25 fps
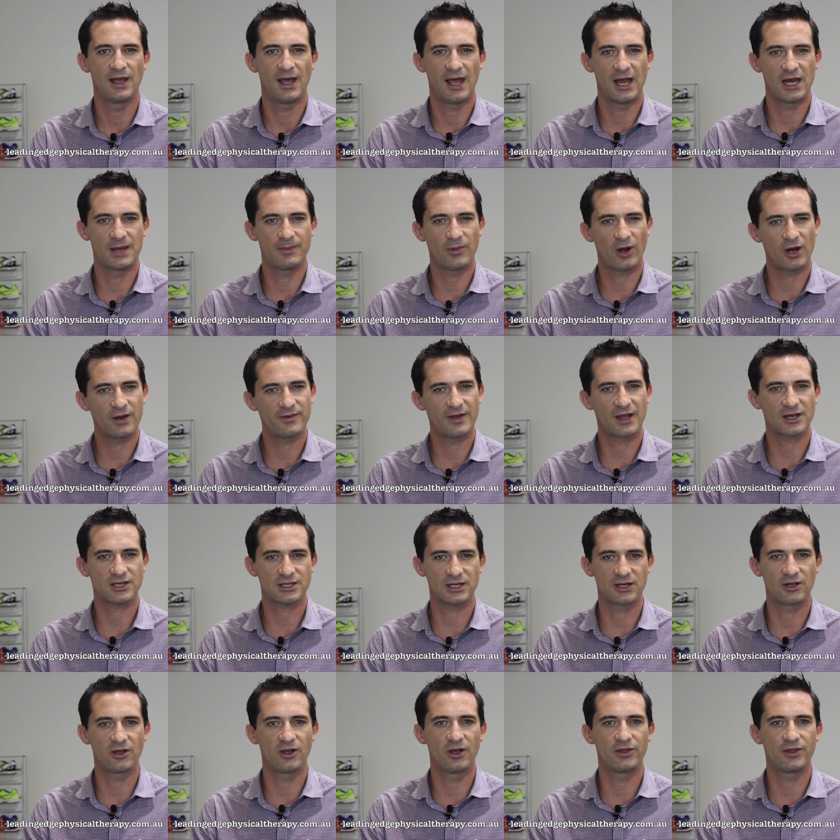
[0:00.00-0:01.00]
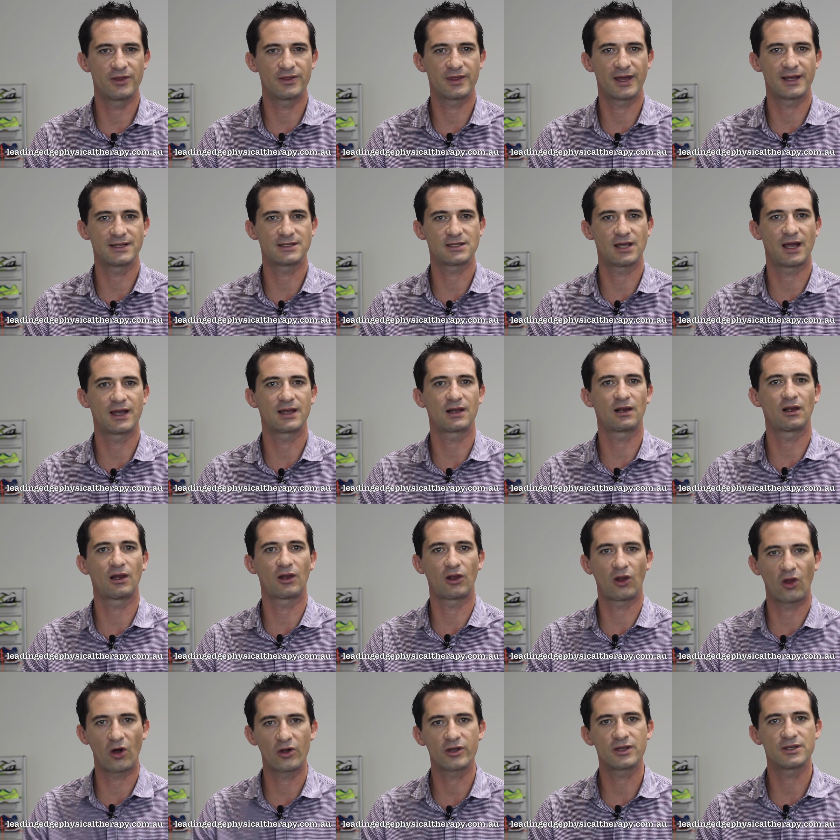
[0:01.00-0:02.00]
And you might have actually heard that they take
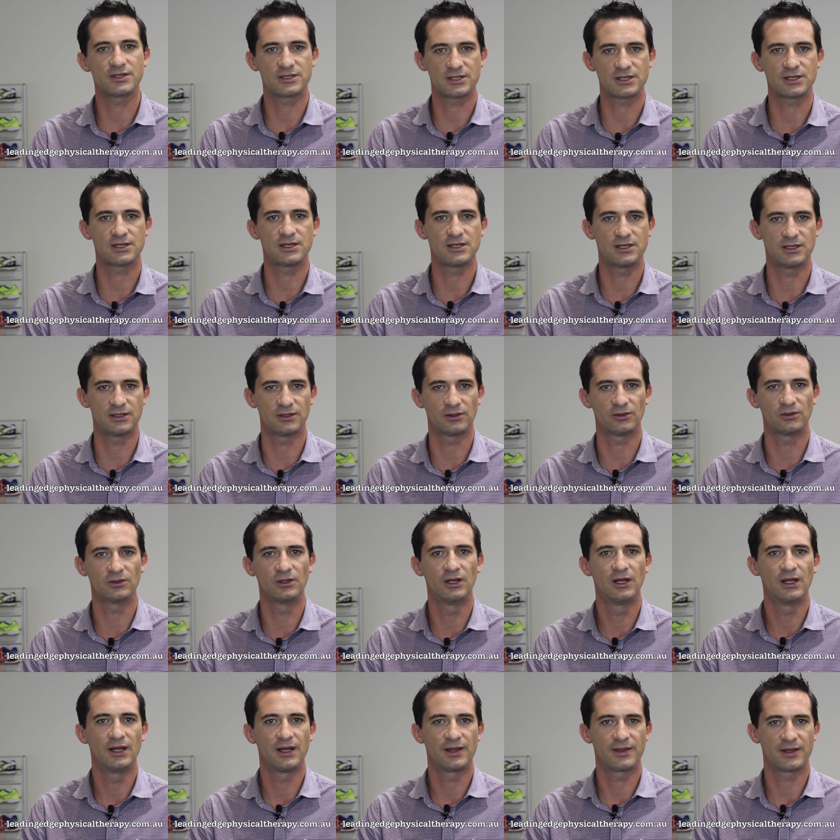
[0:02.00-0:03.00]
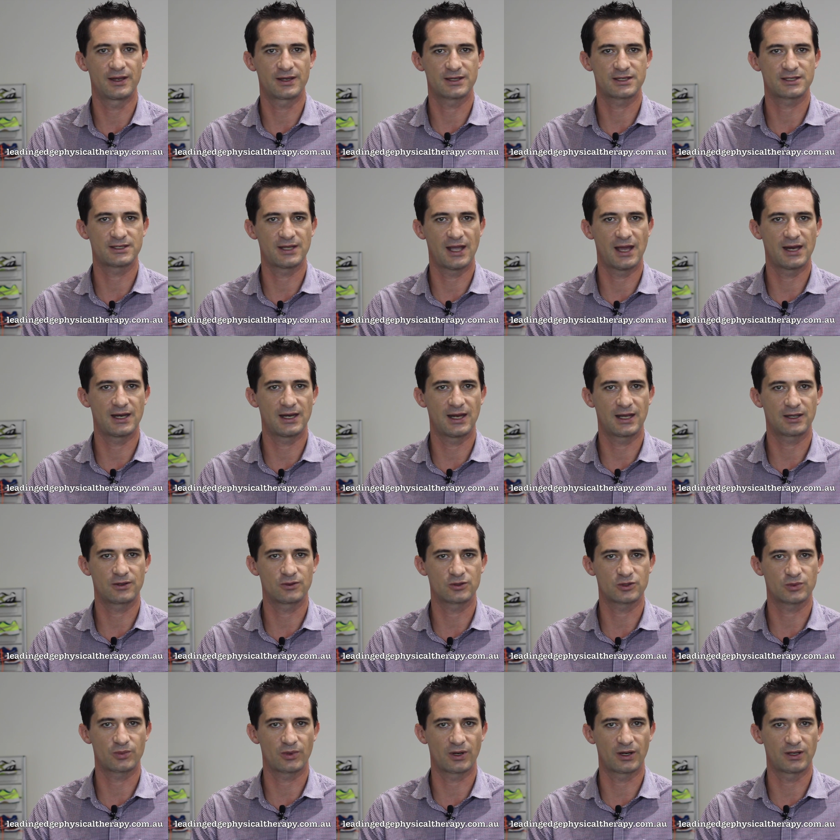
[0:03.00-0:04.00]
longer to heal than a standard
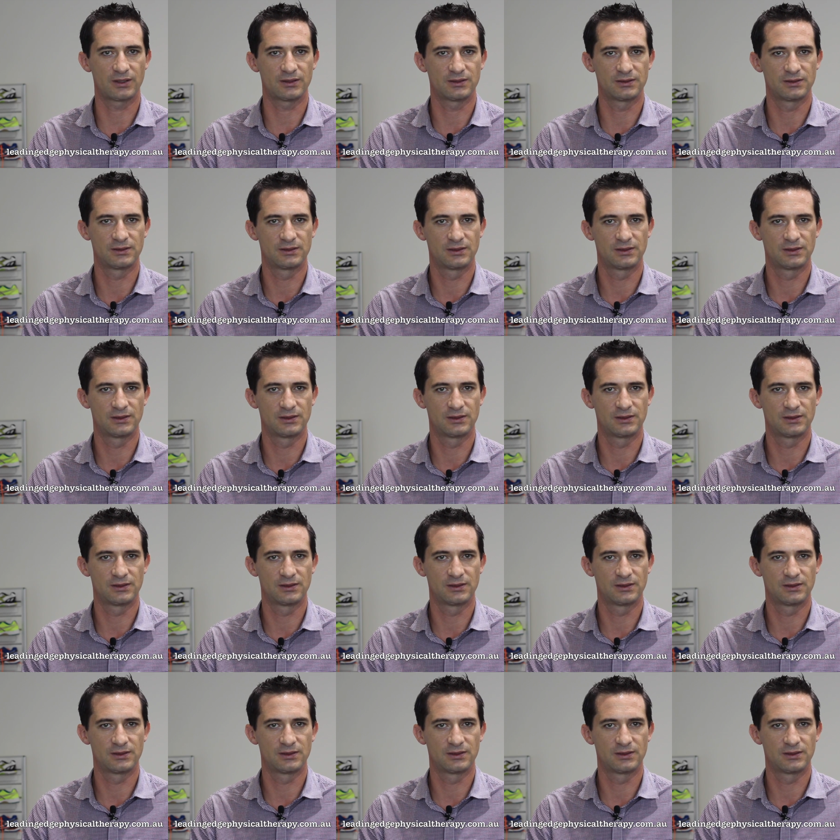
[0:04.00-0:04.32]
ankle sprain.